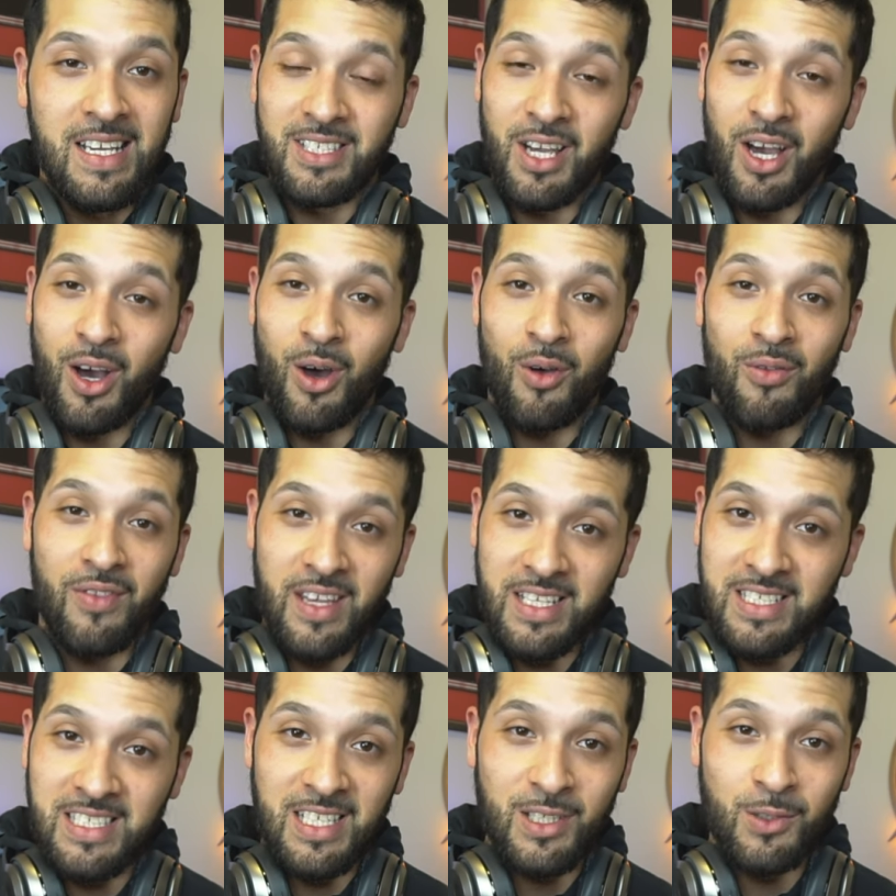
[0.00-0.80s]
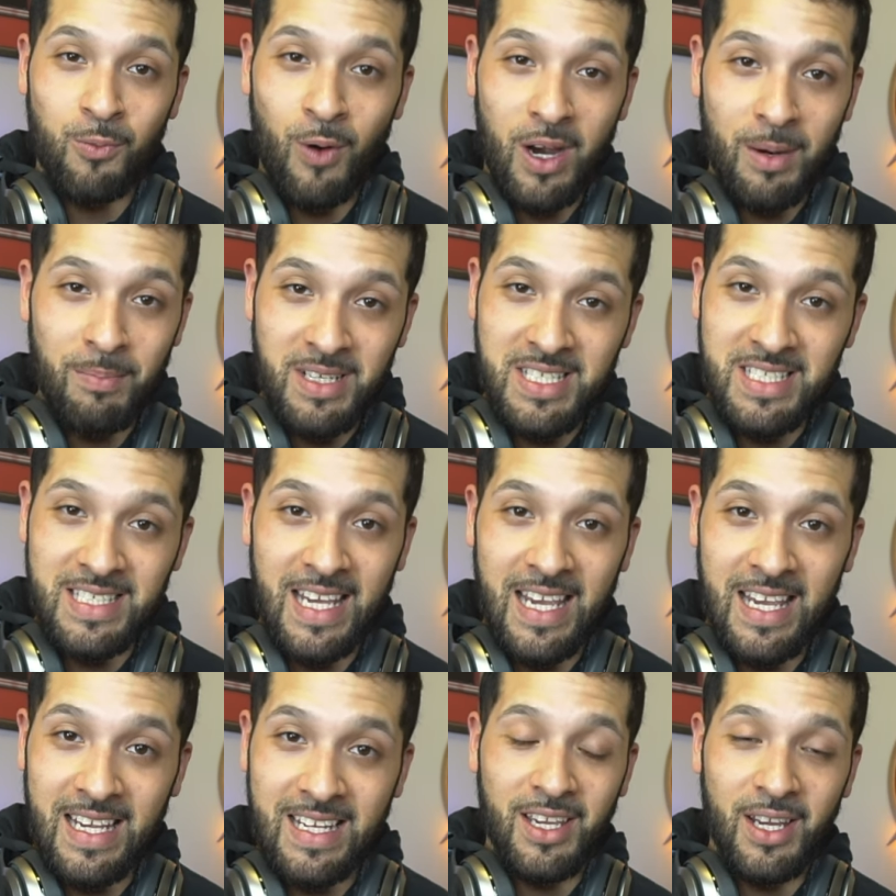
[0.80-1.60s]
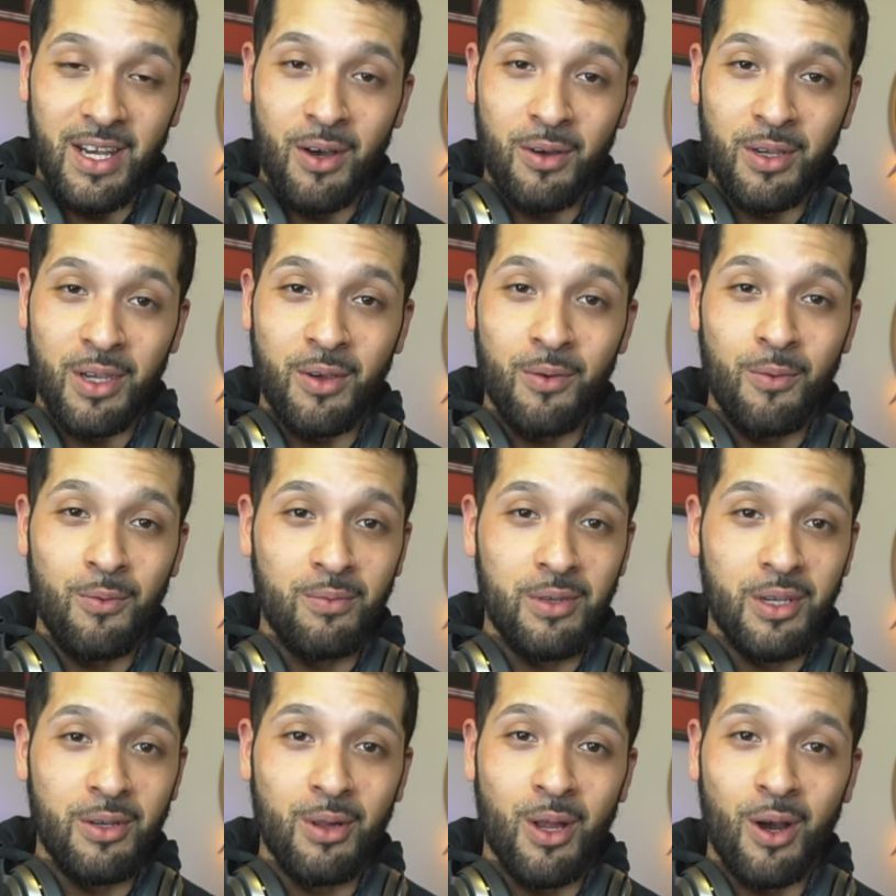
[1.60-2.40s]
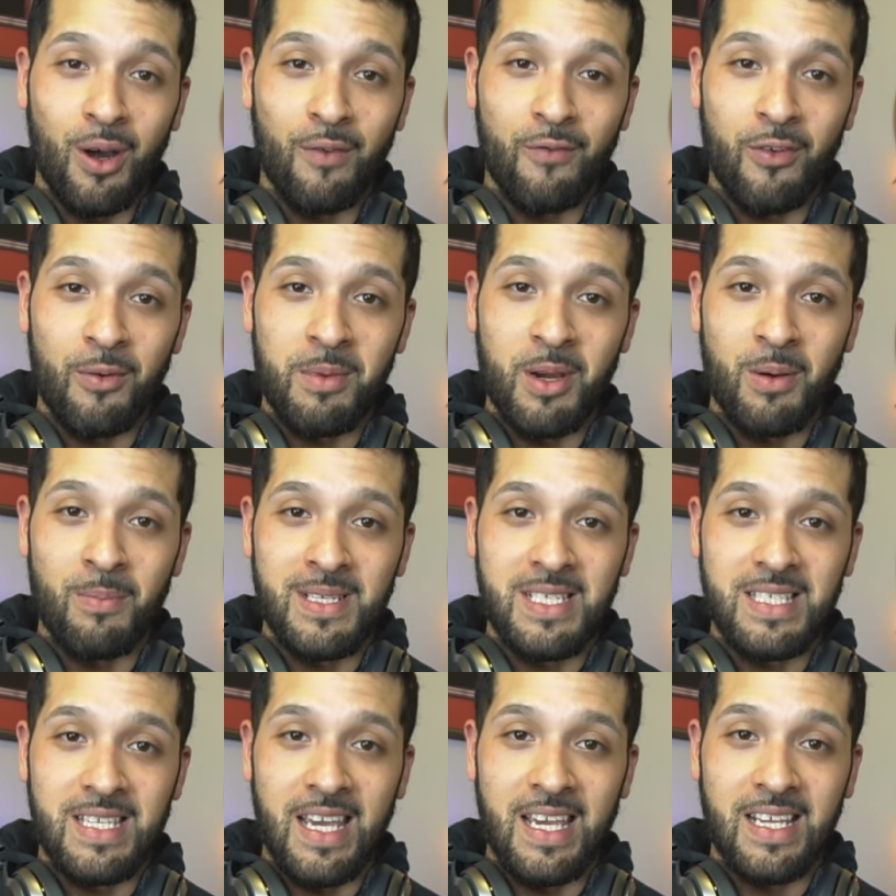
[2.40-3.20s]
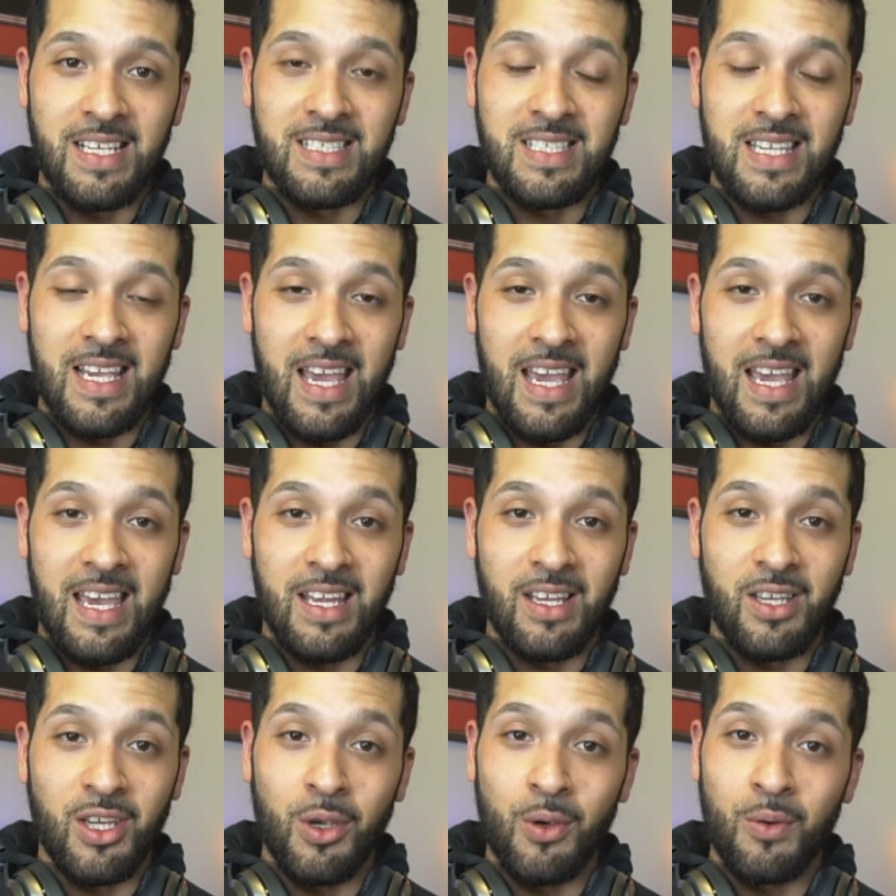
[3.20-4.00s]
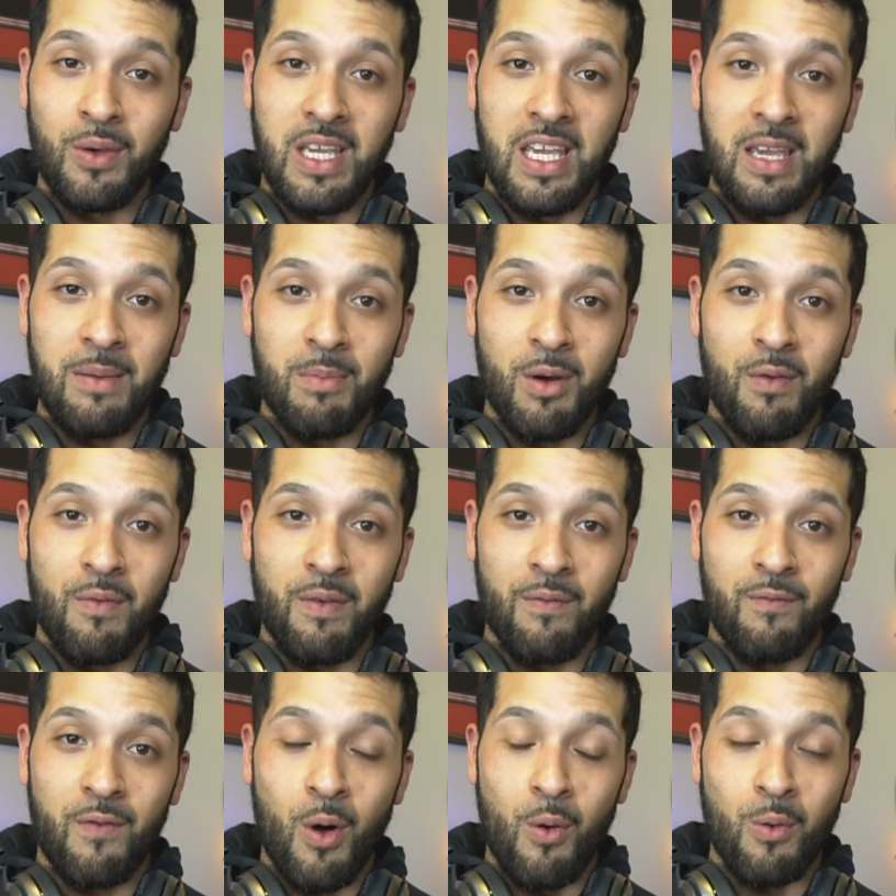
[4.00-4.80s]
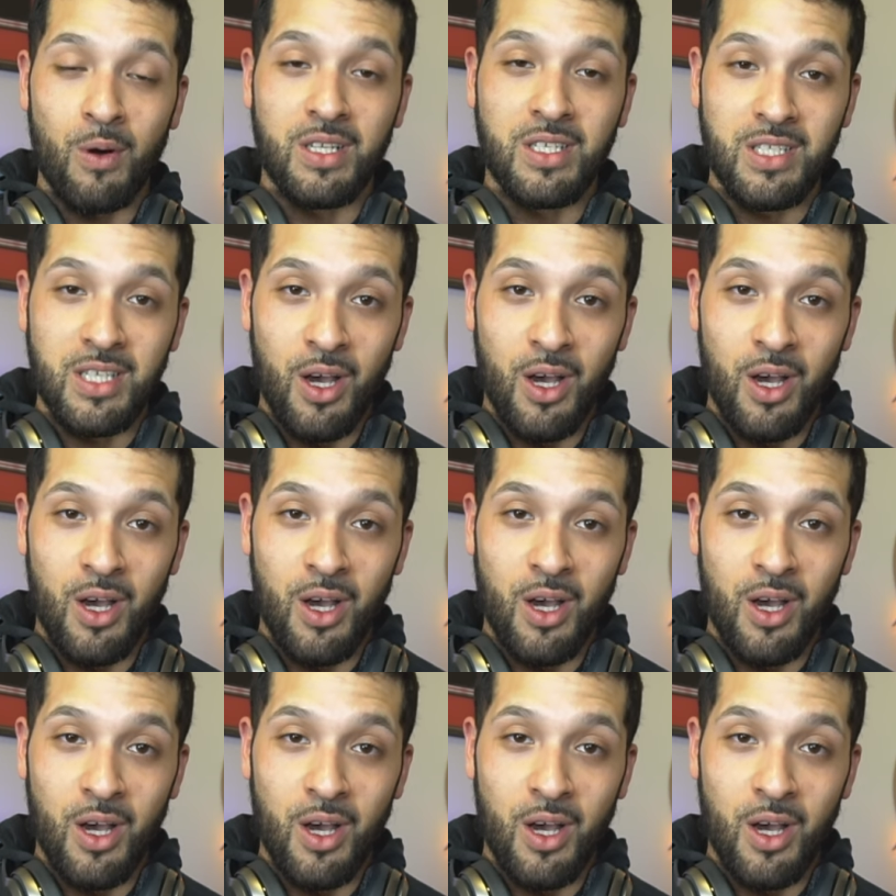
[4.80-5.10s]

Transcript: So this is one mistake. You know, you learn from your mistakes and you keep moving forward.